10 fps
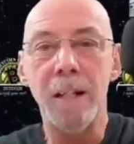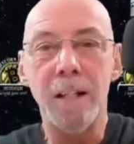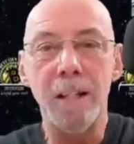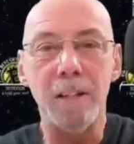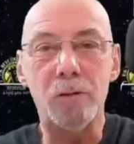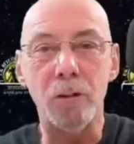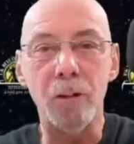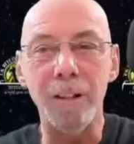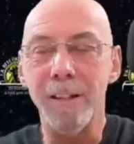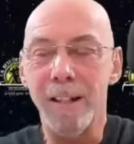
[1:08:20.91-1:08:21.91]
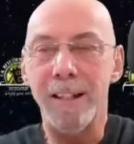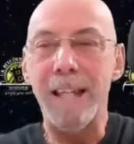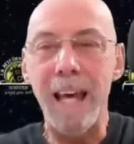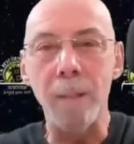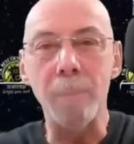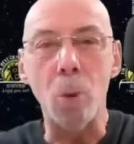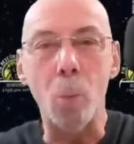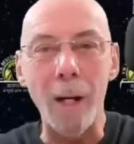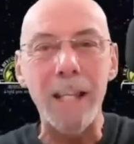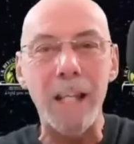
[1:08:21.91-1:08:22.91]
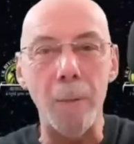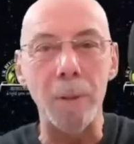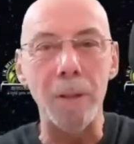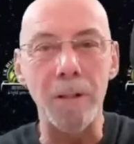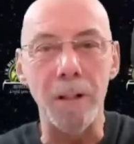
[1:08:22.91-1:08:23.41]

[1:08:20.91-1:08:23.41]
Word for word: you know try and get them to wake up and,